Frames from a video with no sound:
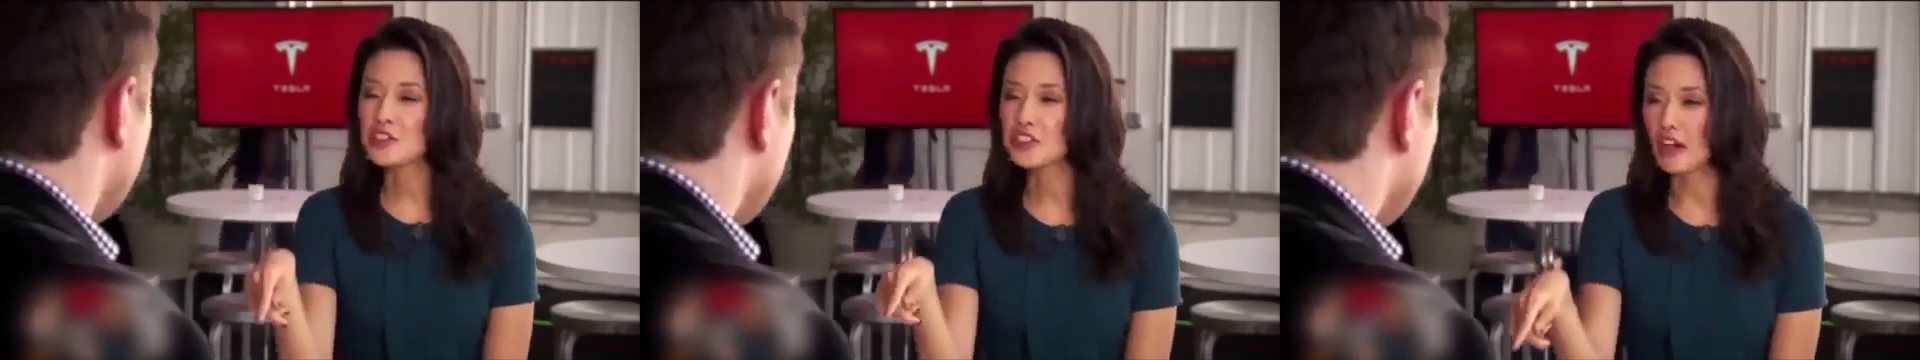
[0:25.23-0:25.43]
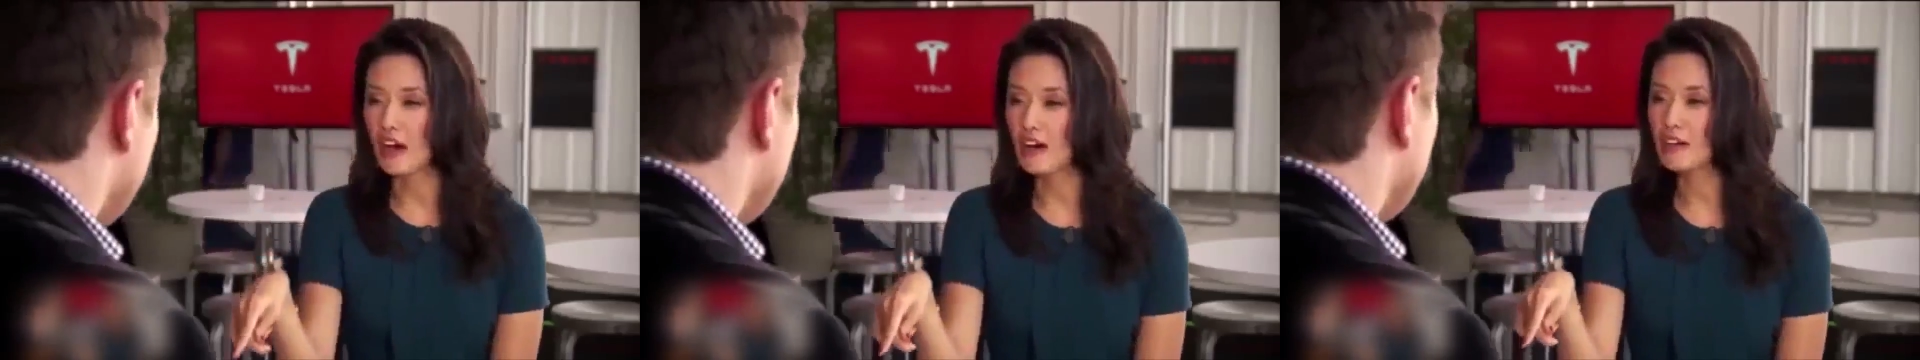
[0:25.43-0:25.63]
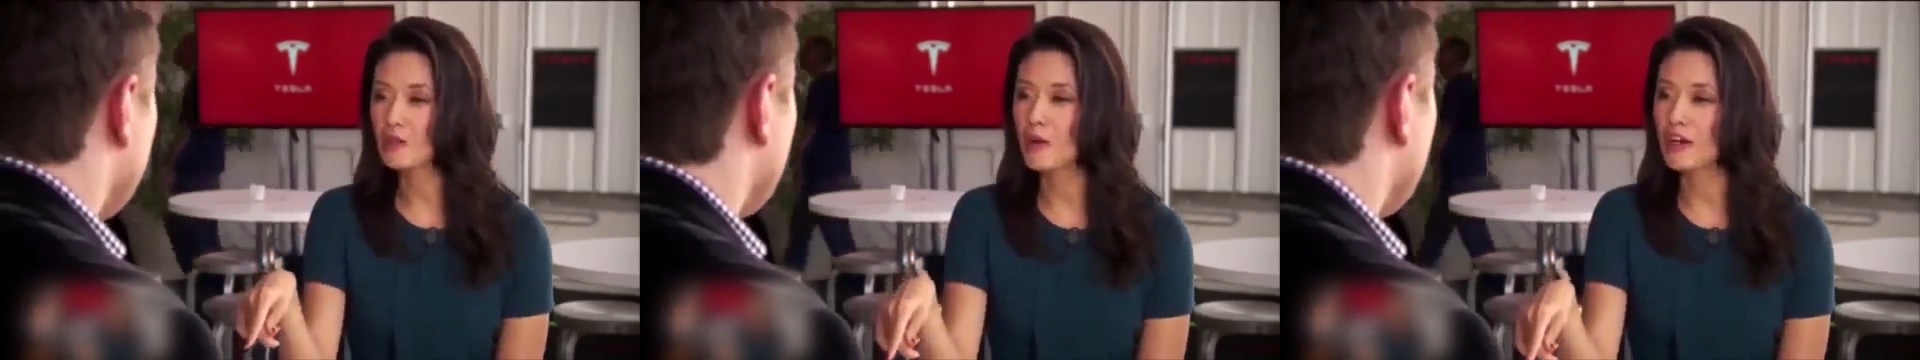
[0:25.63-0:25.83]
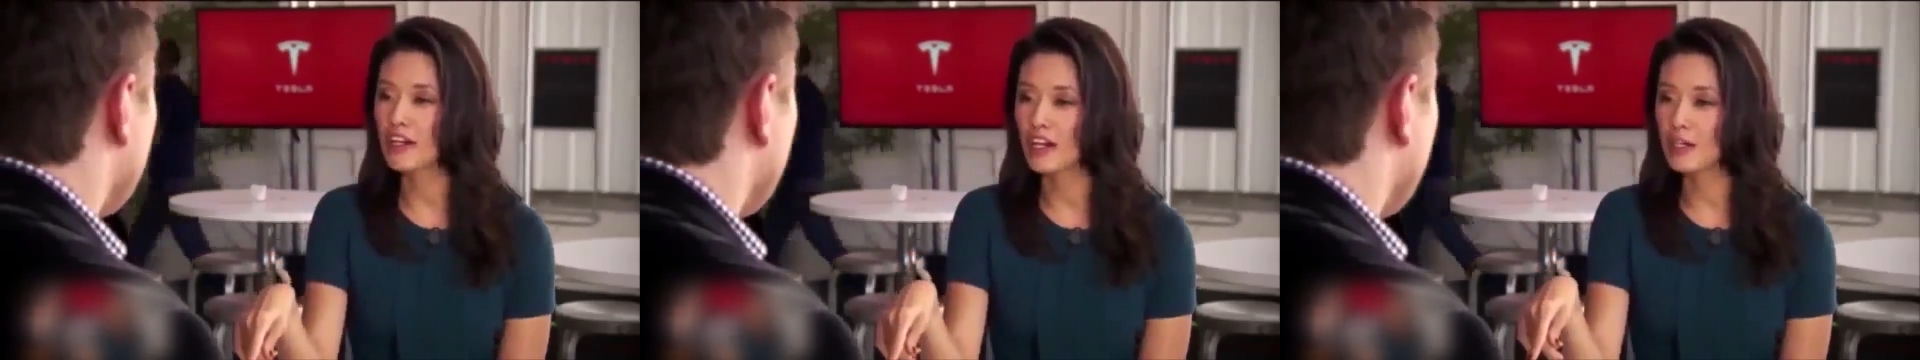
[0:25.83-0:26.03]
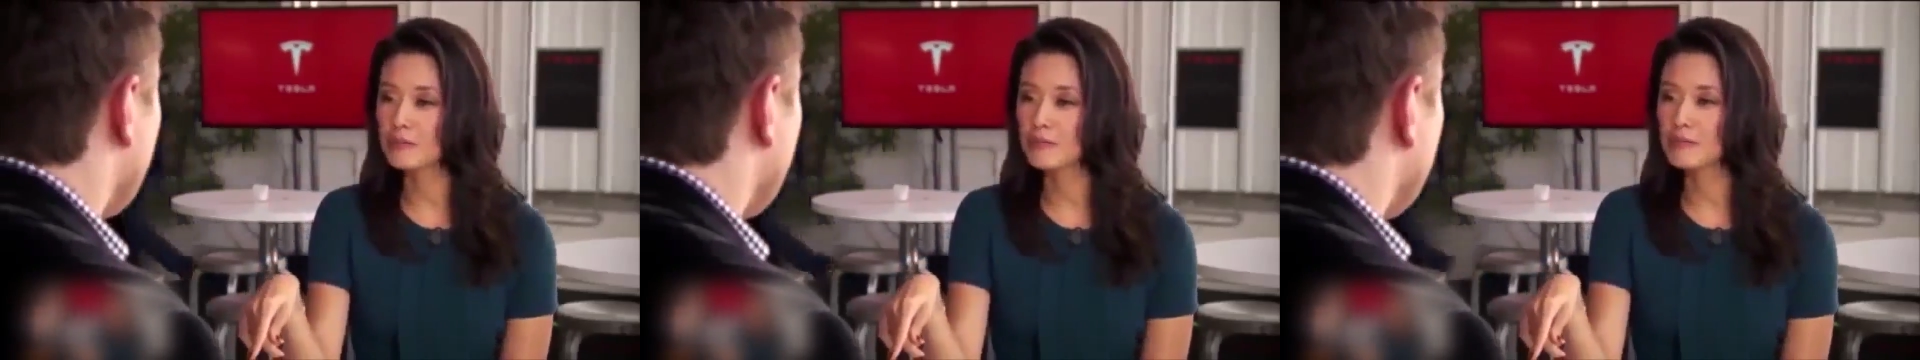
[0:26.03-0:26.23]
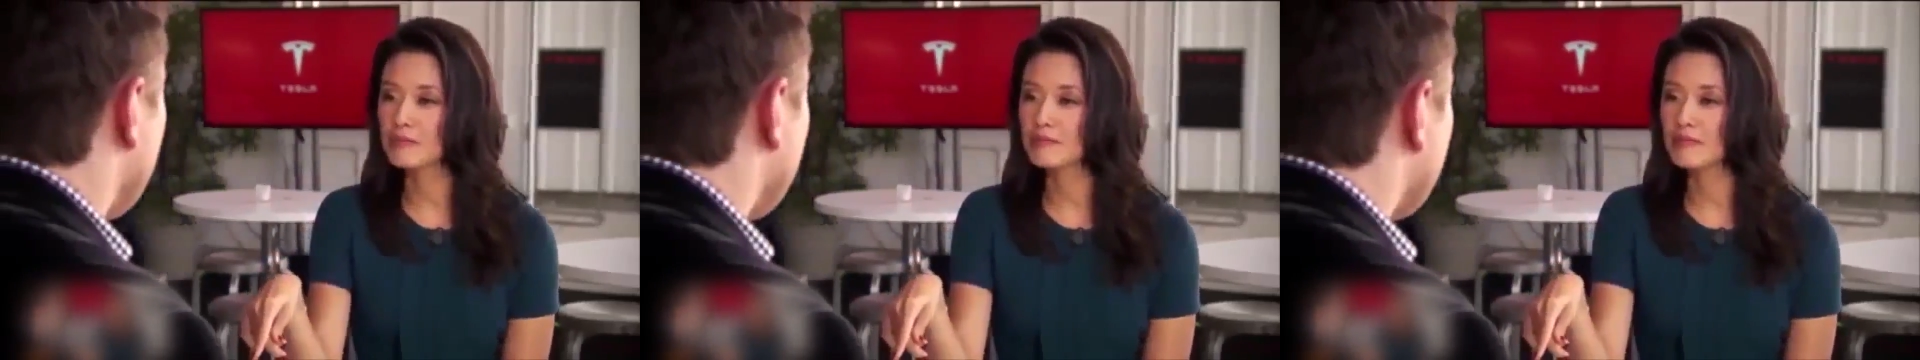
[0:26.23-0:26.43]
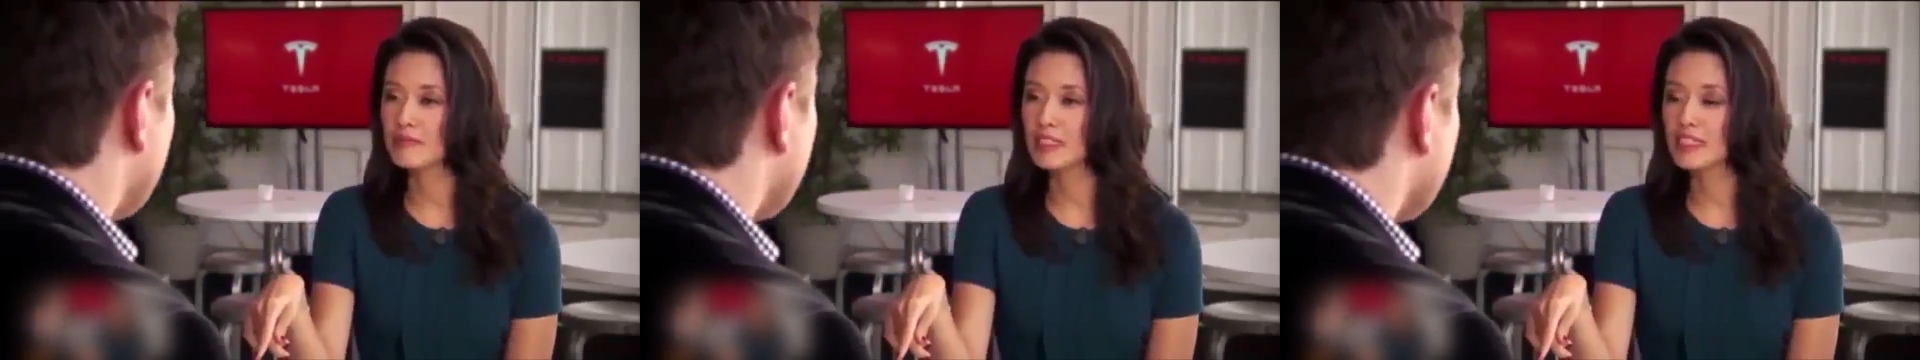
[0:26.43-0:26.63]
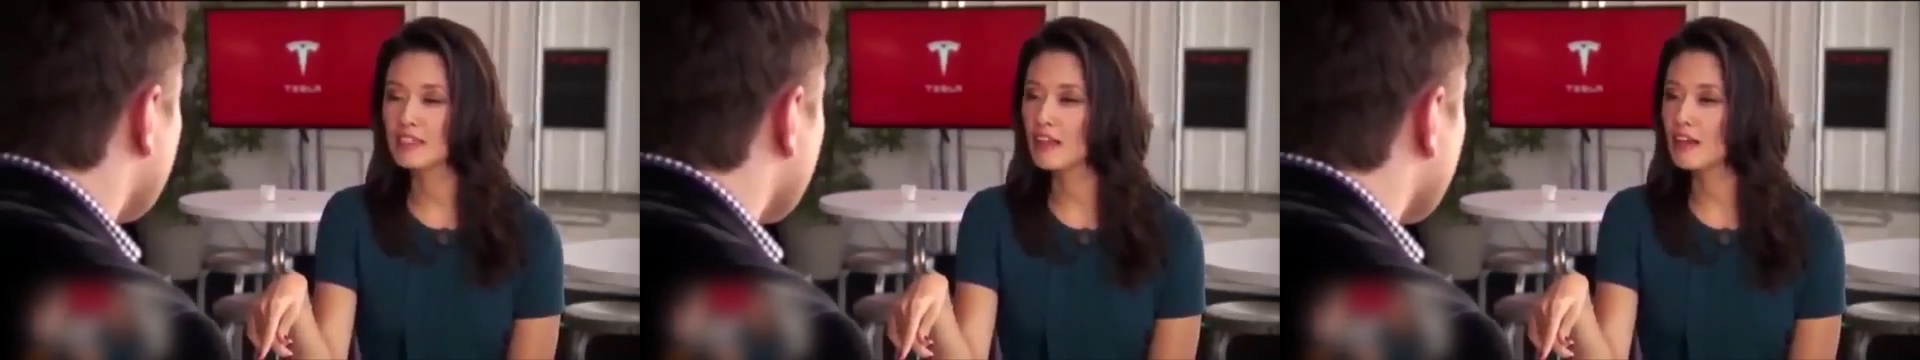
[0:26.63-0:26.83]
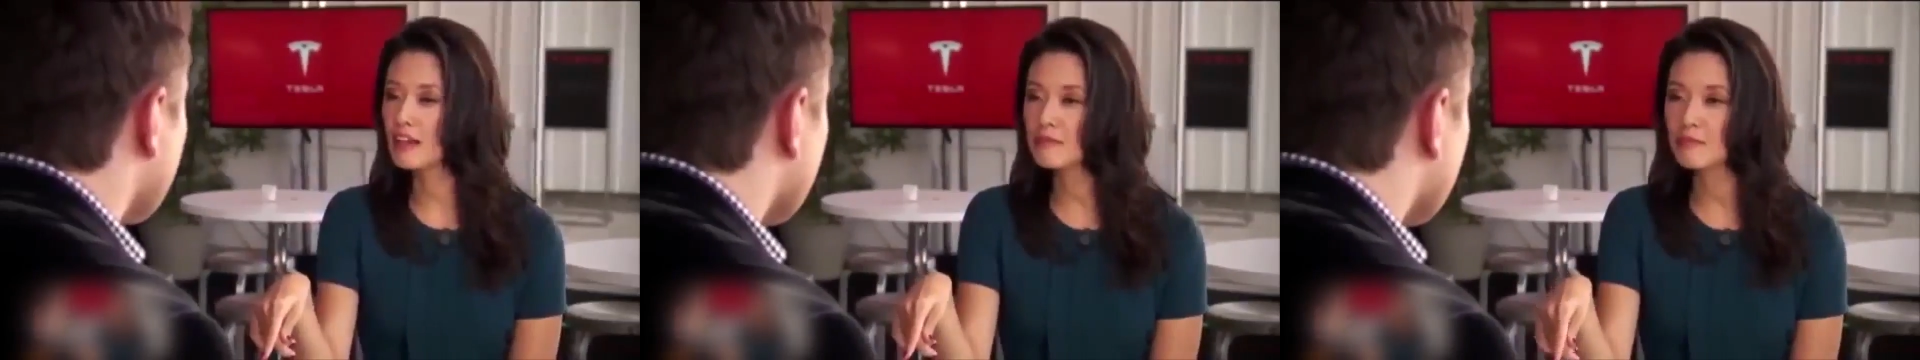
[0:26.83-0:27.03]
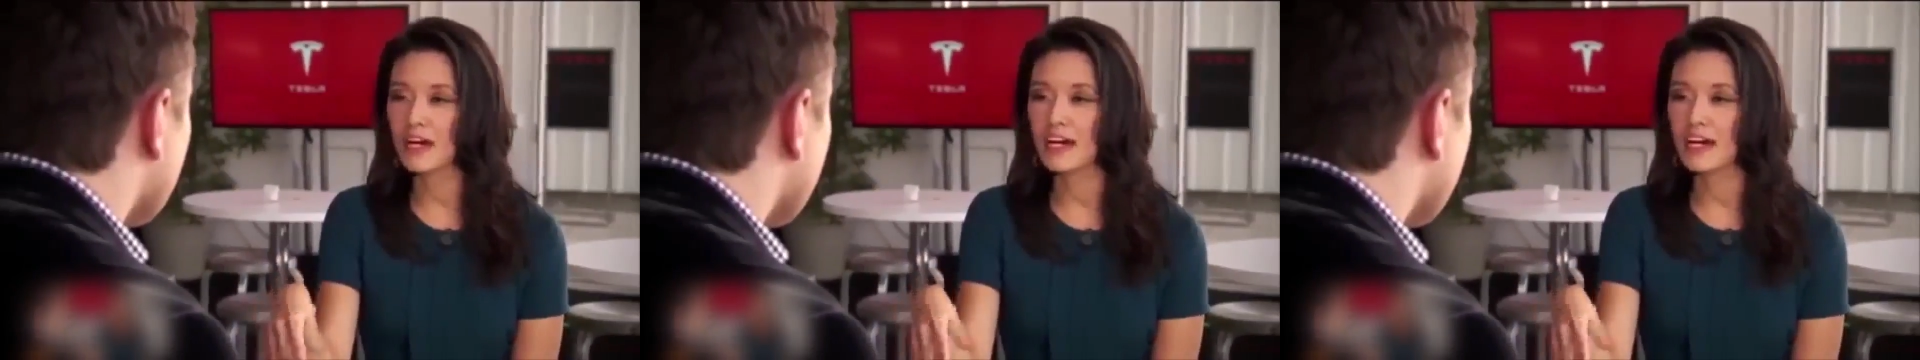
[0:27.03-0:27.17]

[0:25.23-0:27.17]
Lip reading: your stock went up, Elon,